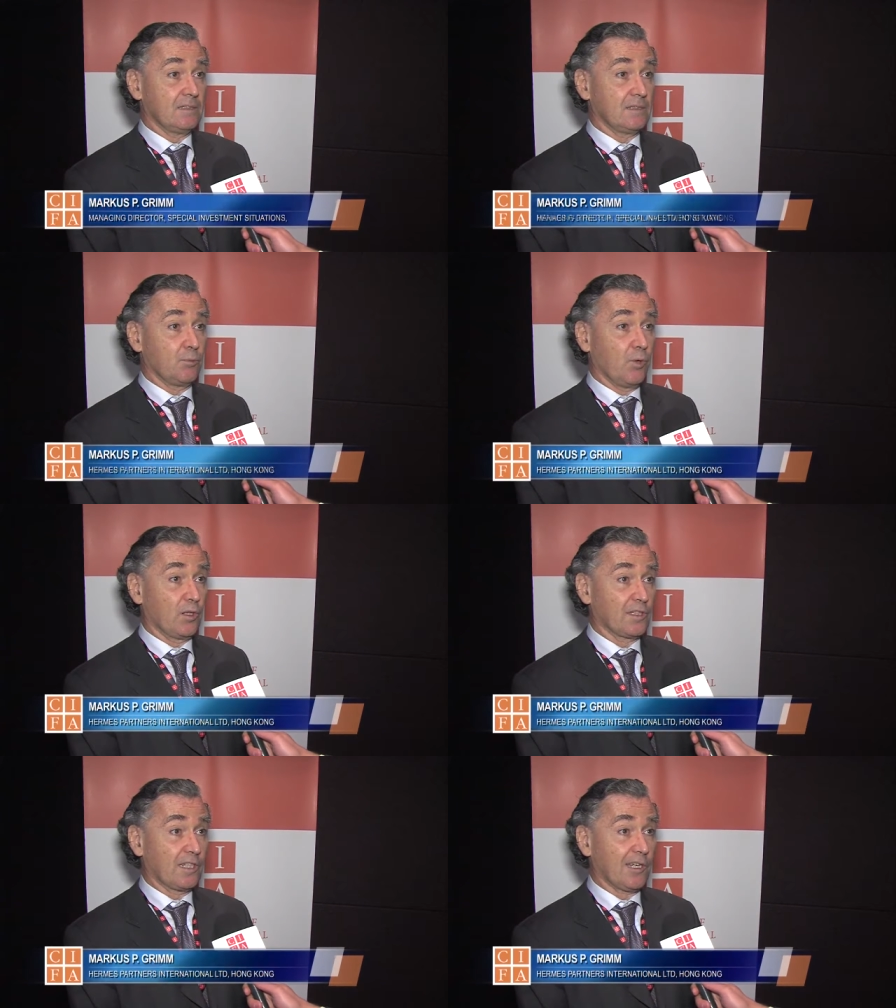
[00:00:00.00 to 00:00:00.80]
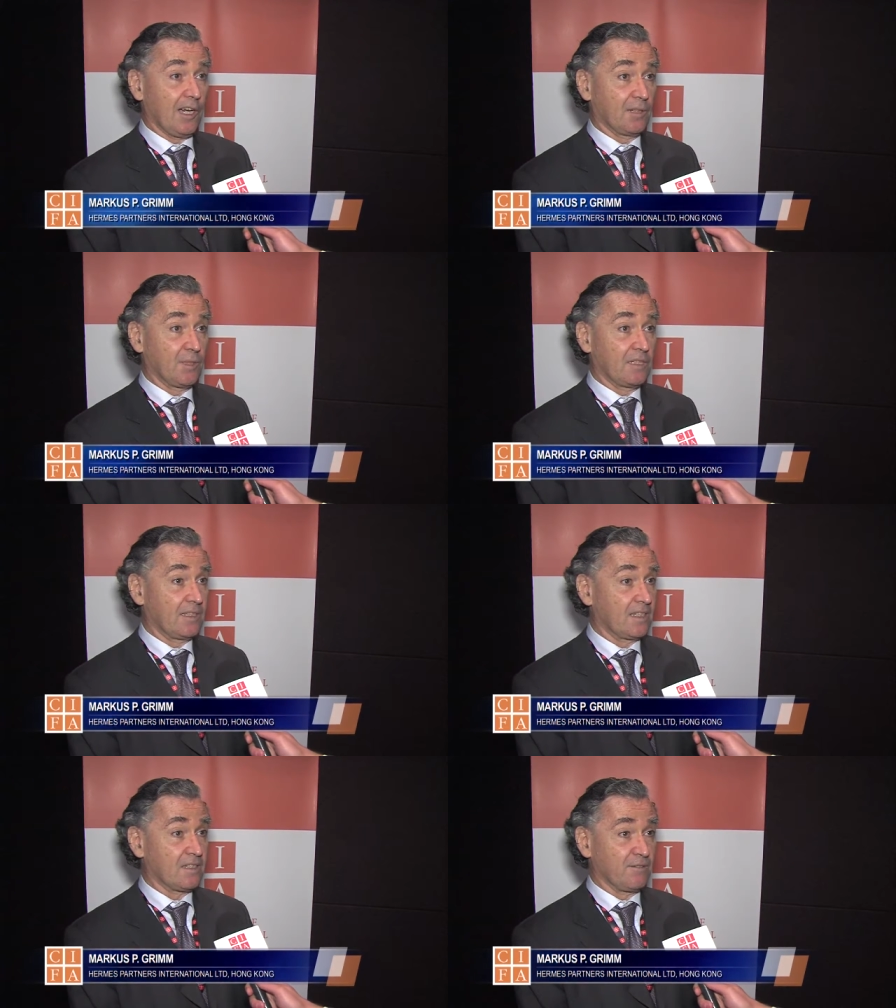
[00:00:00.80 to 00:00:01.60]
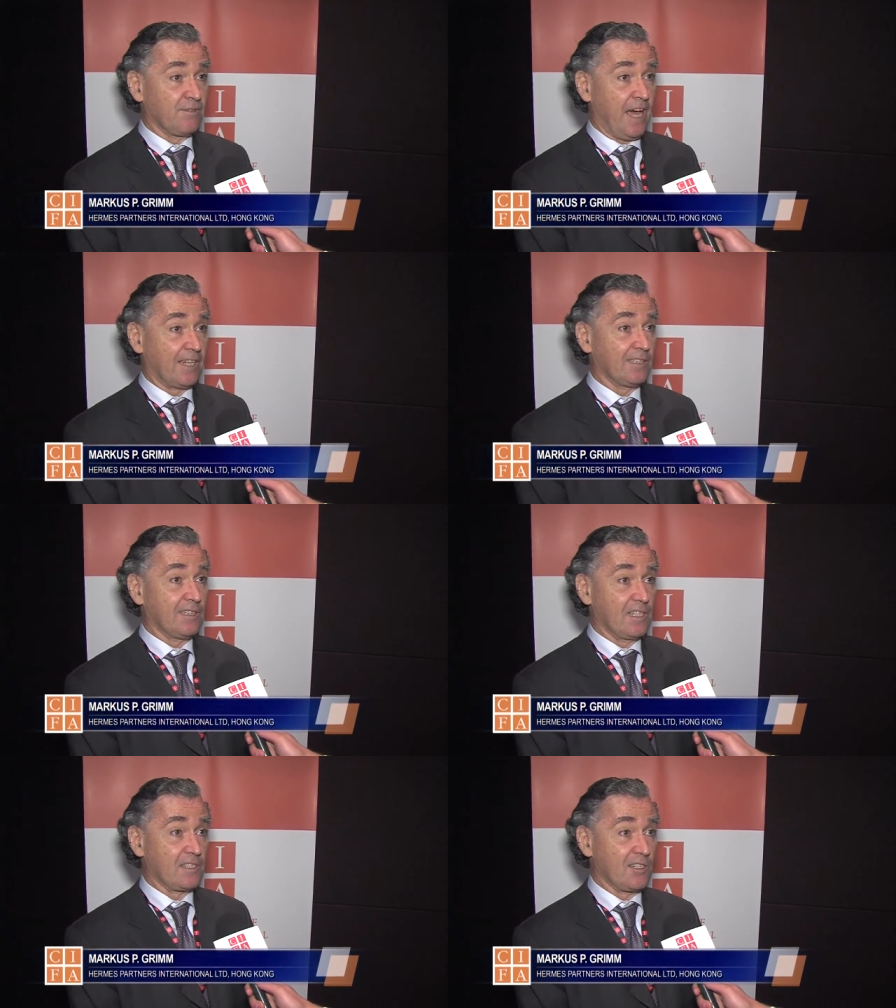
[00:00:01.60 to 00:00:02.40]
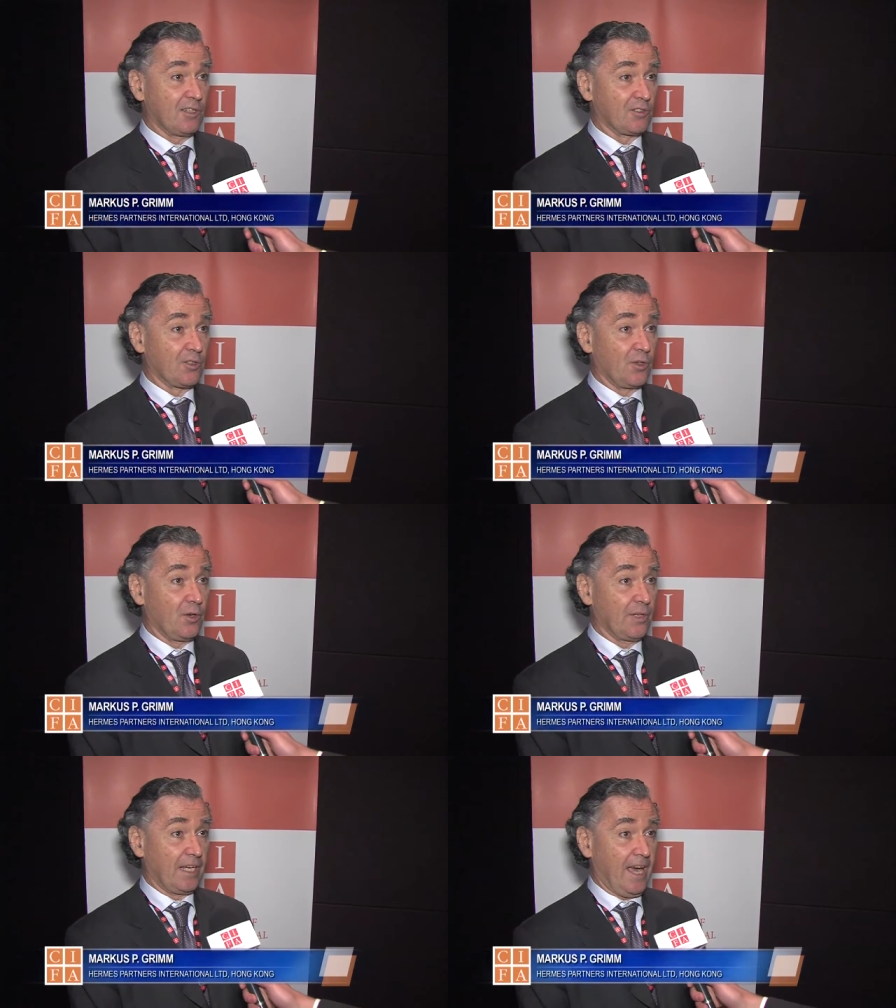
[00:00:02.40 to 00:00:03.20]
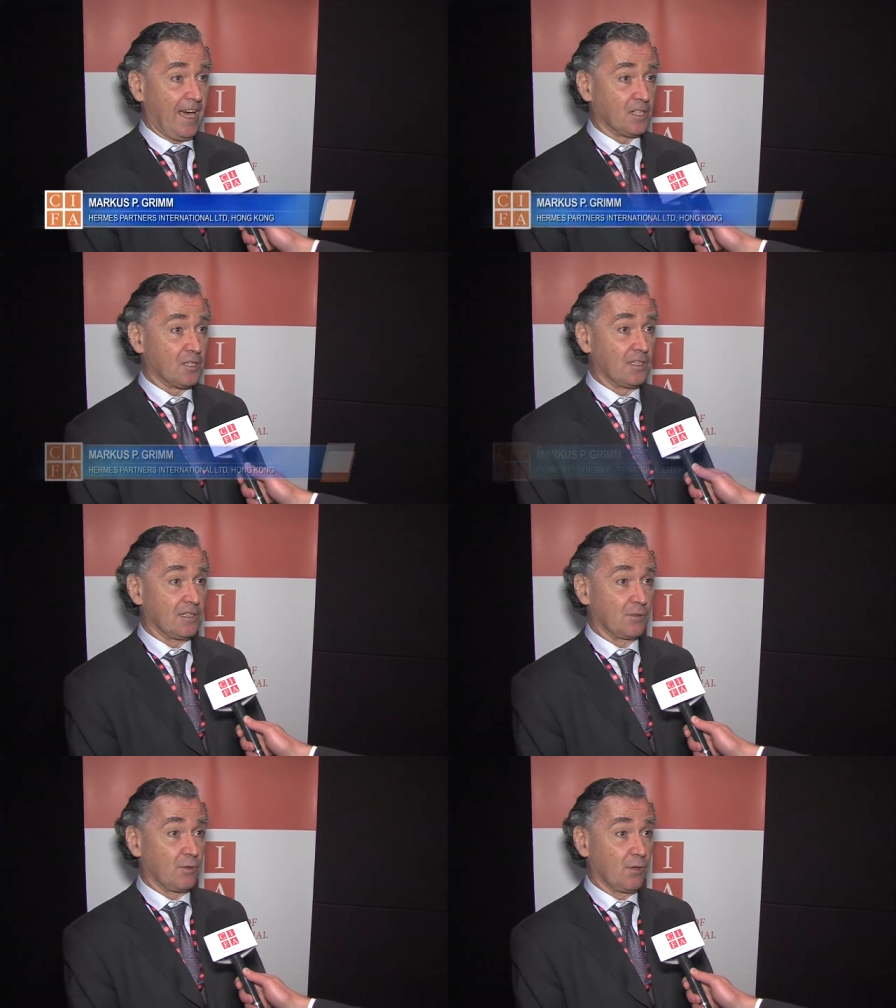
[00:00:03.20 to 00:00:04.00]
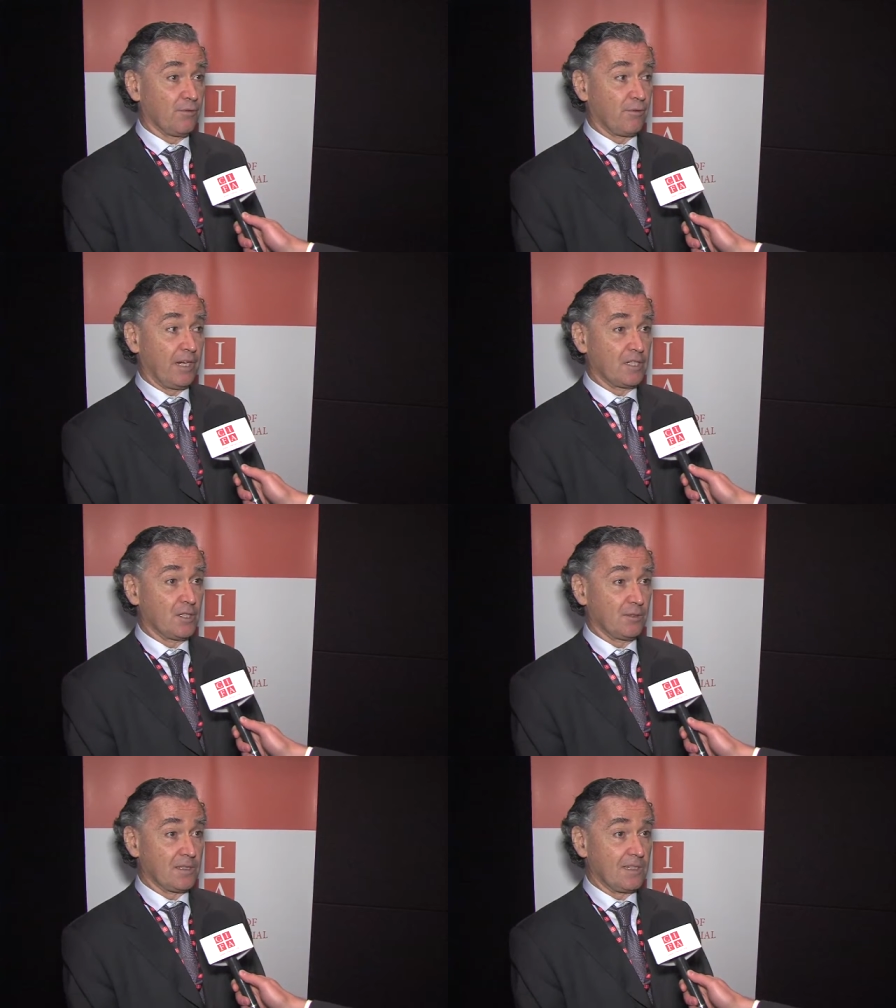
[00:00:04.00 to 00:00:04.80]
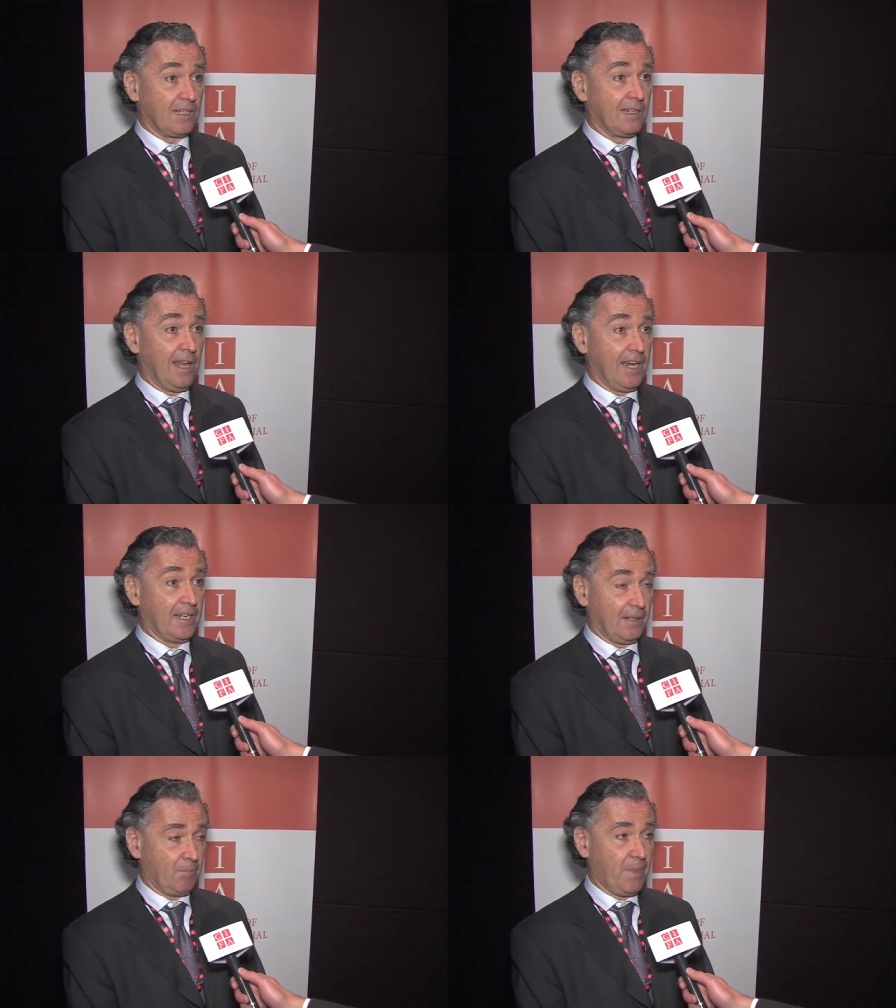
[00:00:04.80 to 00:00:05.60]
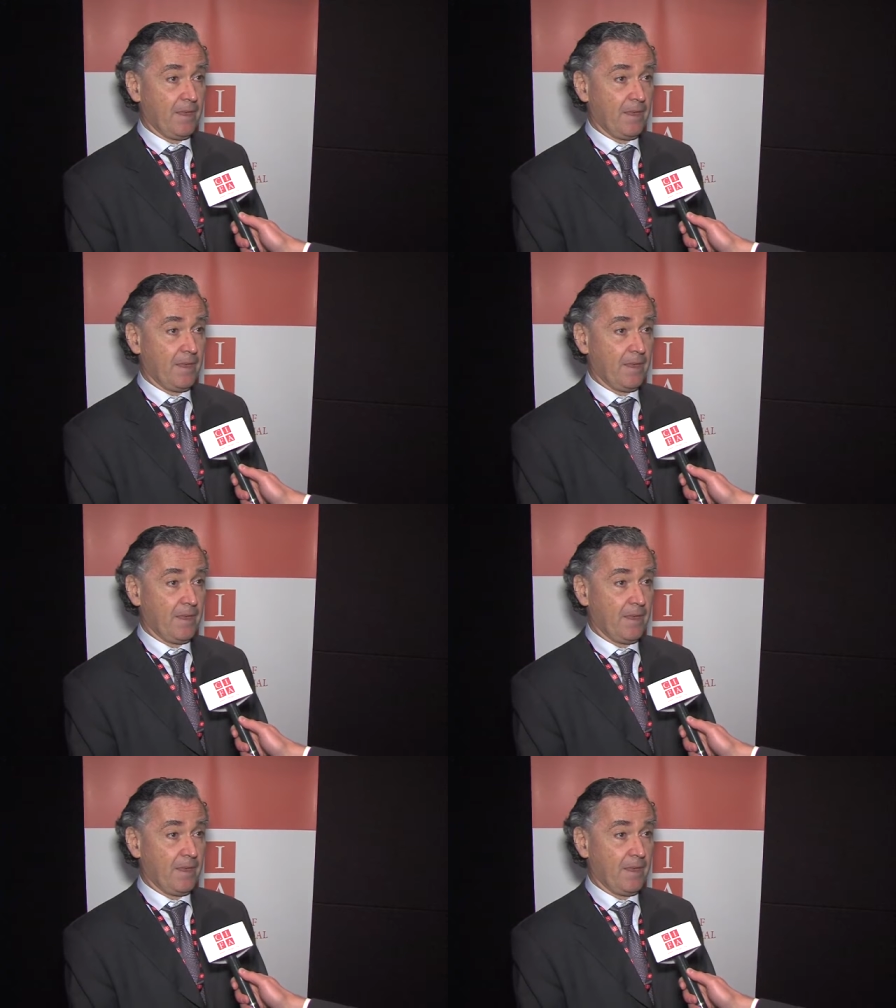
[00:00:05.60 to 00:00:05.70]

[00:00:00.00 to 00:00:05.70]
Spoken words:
the world economy, that's a fact, is not growing. Actually, the growth ratio is declining.